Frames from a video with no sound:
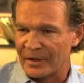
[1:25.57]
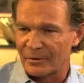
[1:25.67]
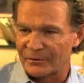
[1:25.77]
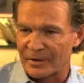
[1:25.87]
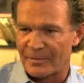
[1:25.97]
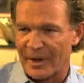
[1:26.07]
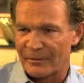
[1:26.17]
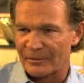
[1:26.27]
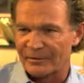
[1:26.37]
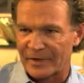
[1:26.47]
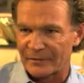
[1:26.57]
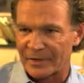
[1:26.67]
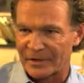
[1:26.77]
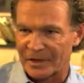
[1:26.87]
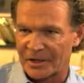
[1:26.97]
I worked for the Papel
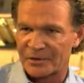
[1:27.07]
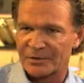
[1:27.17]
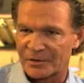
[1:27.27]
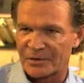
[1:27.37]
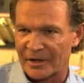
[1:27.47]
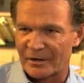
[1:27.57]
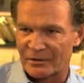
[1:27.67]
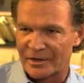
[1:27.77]
family at the Country Squire